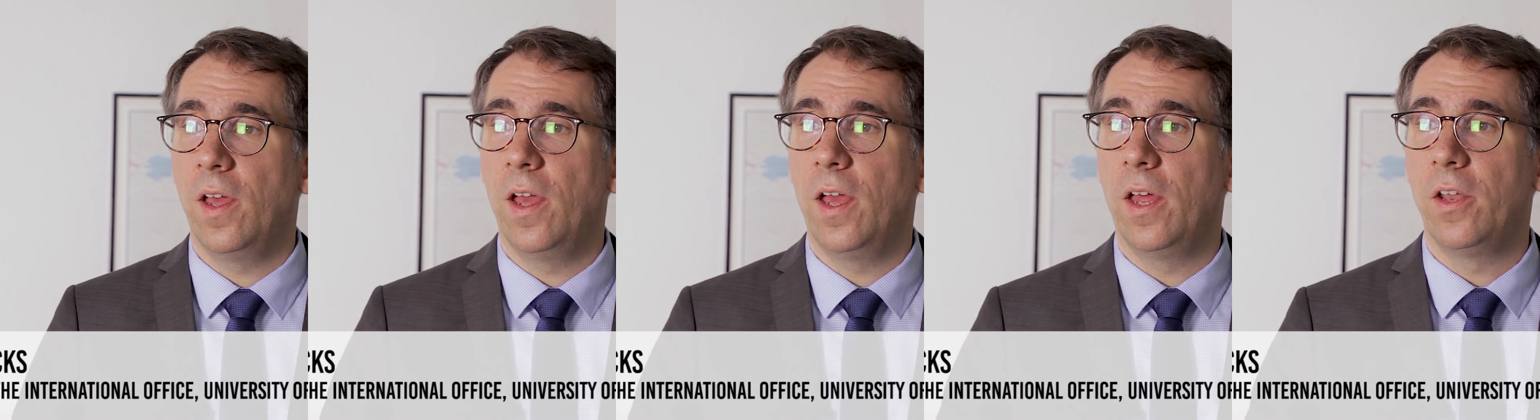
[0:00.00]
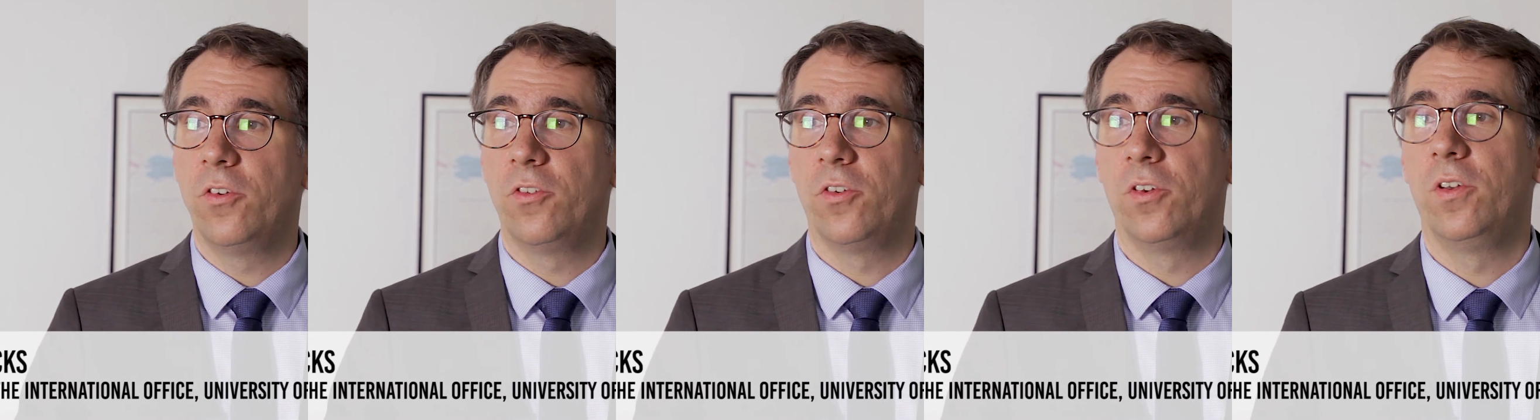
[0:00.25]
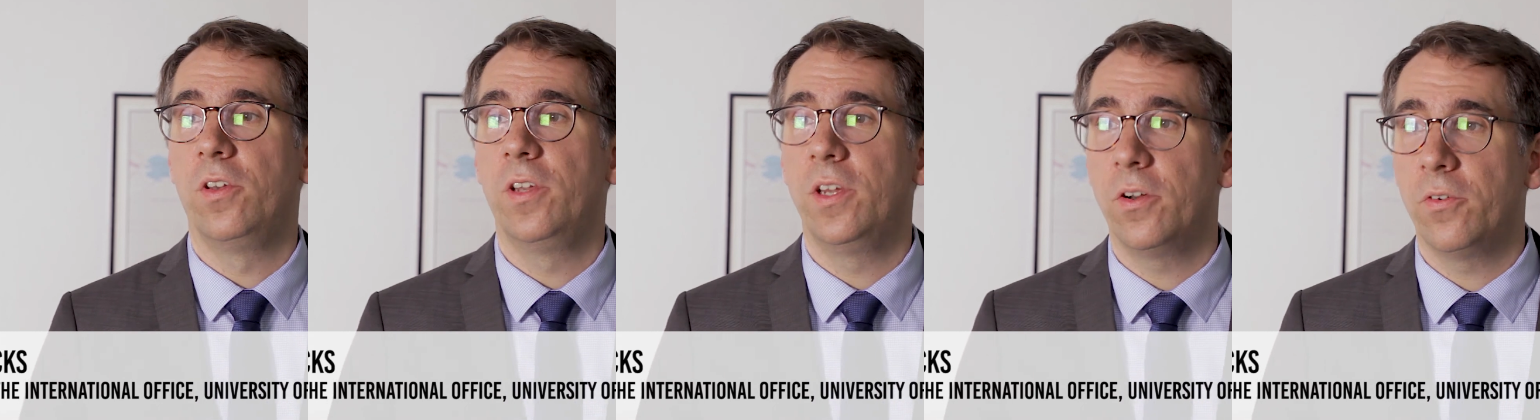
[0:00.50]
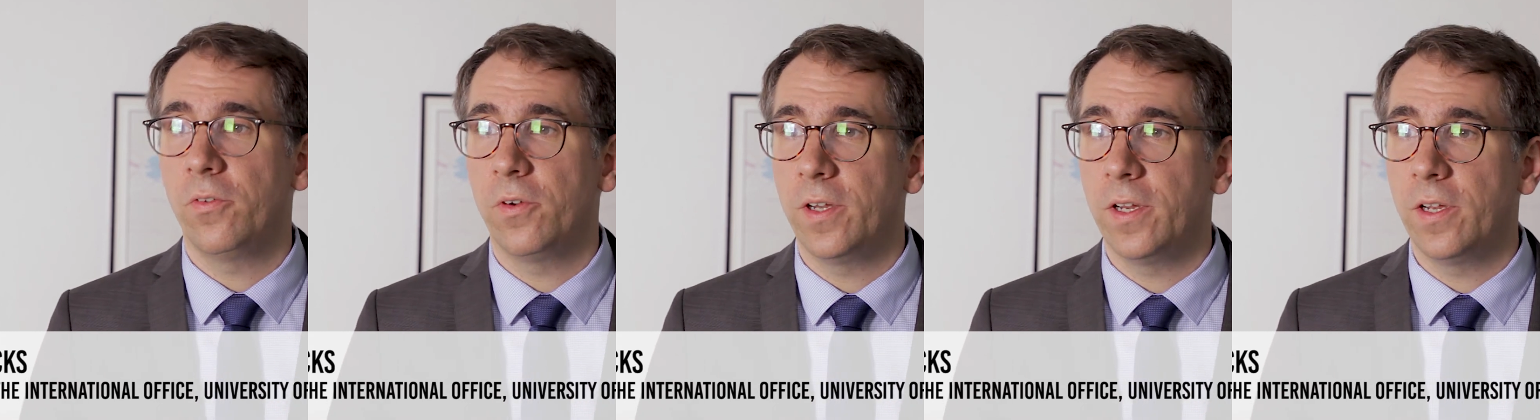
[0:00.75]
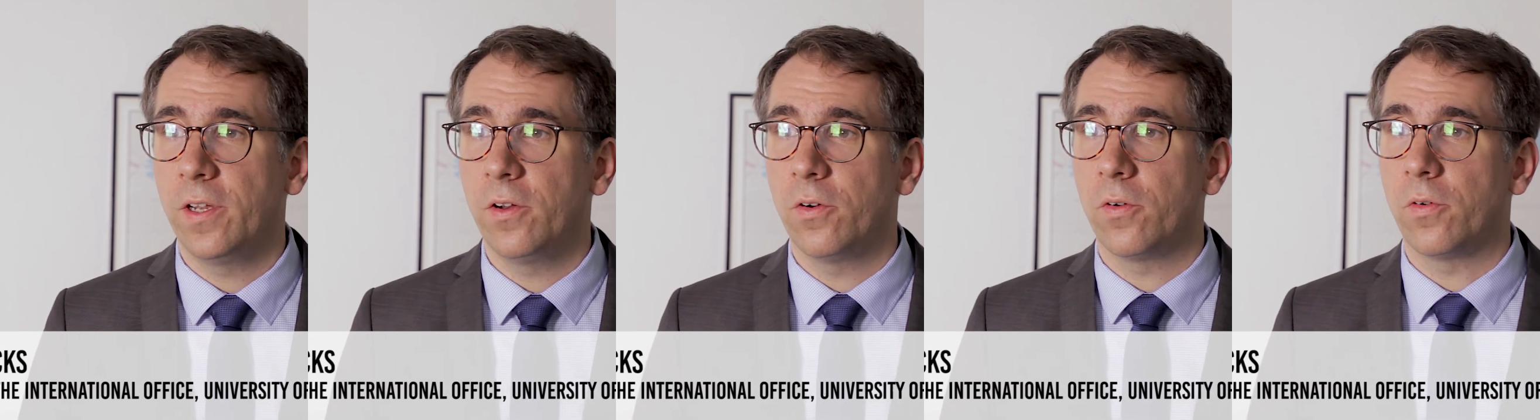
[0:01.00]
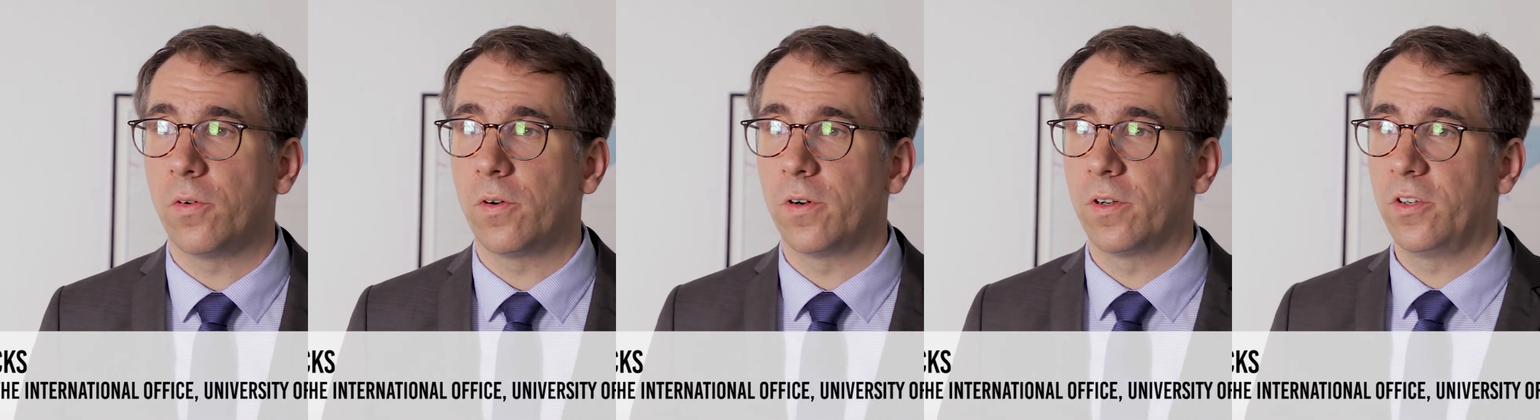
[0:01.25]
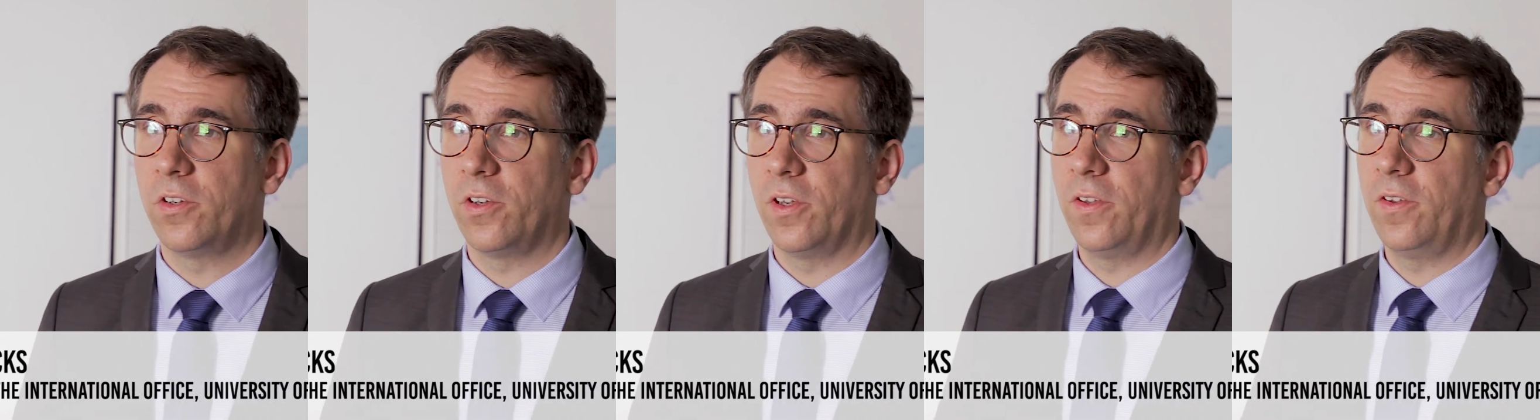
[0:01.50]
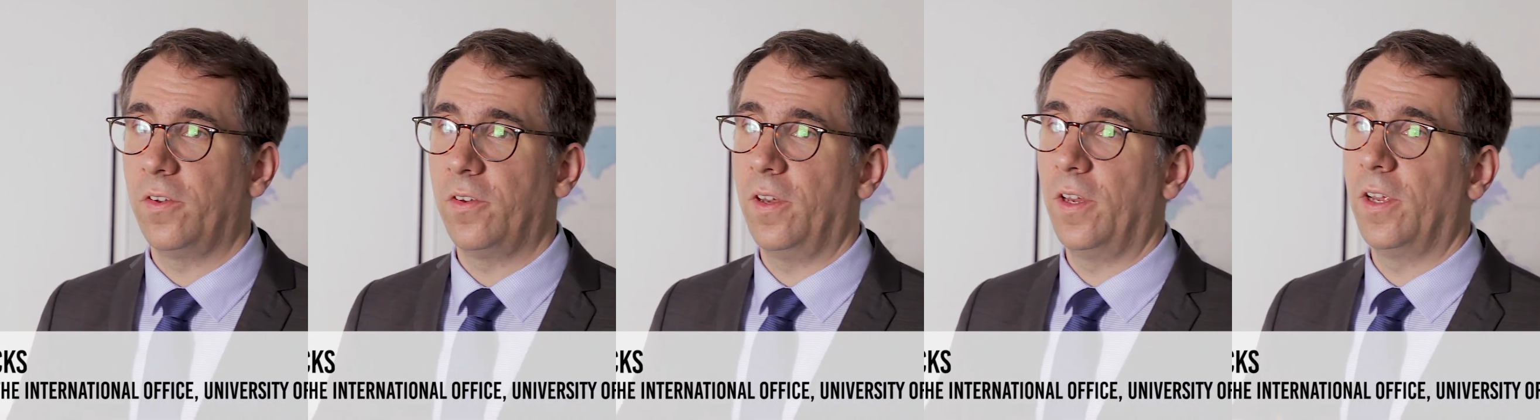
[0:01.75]
engineering or
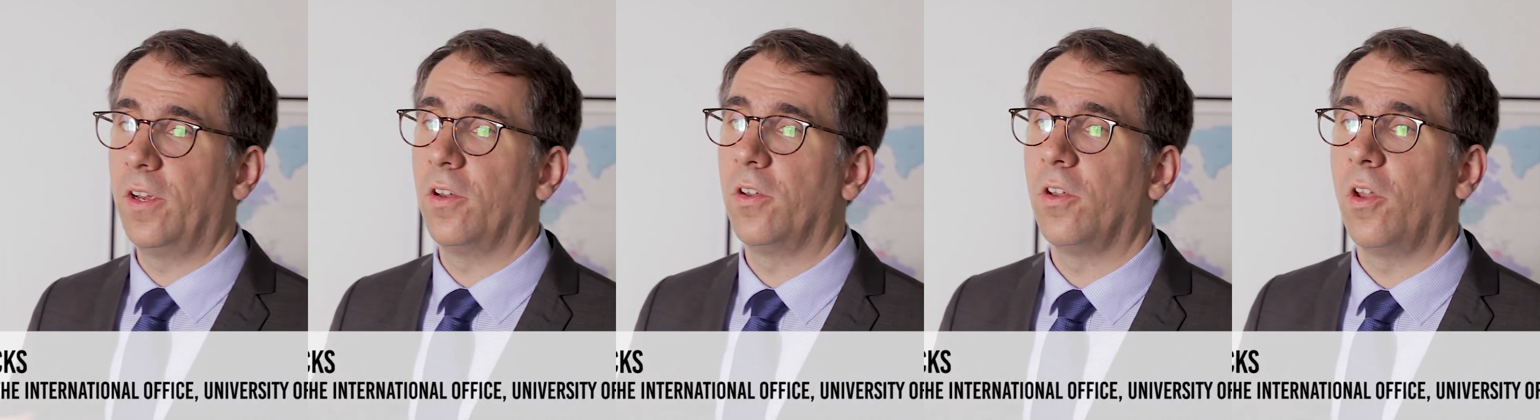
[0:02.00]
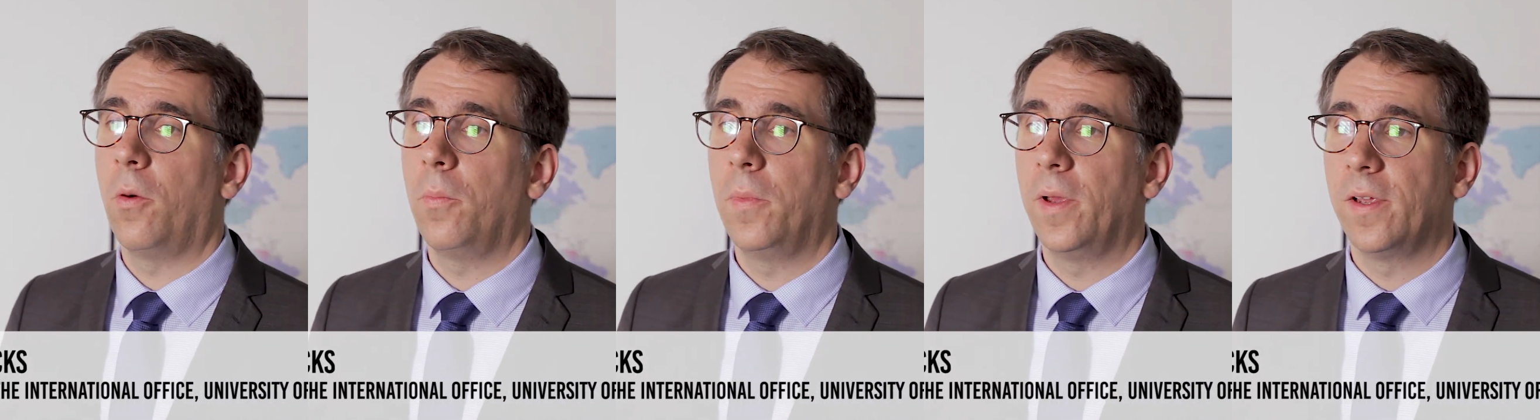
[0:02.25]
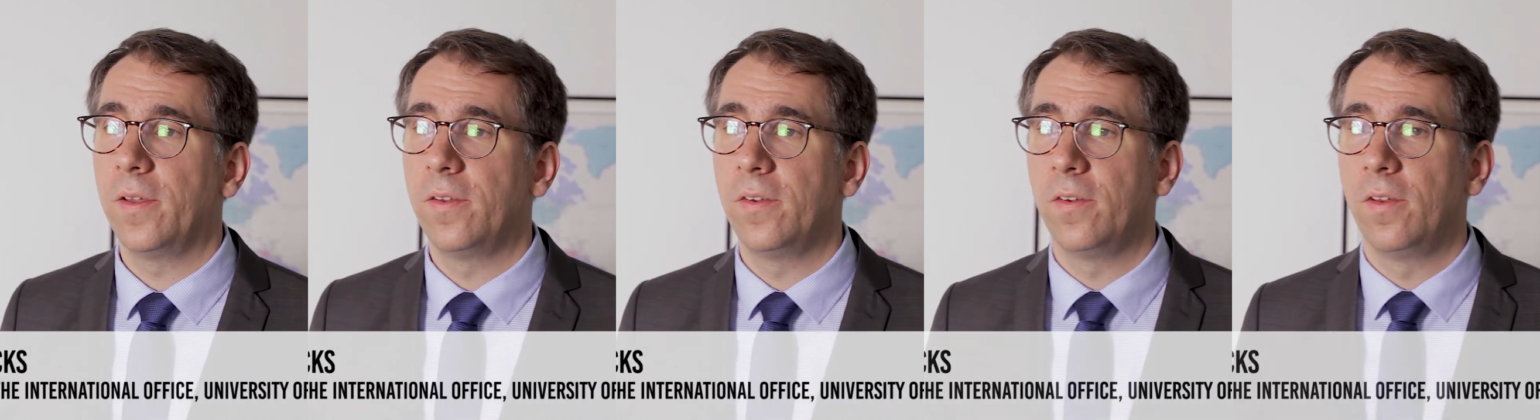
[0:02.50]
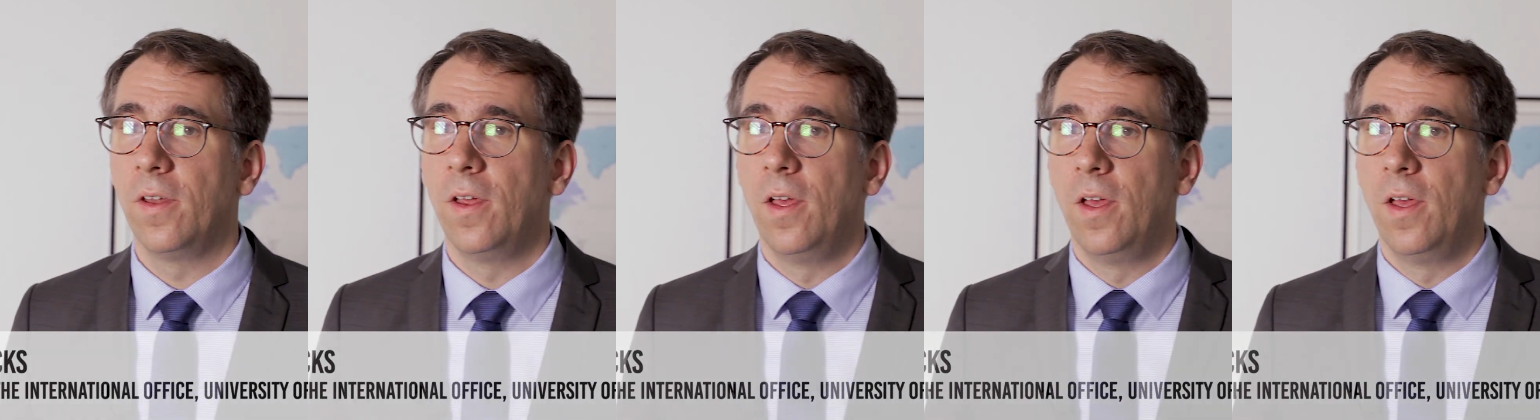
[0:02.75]
just economics,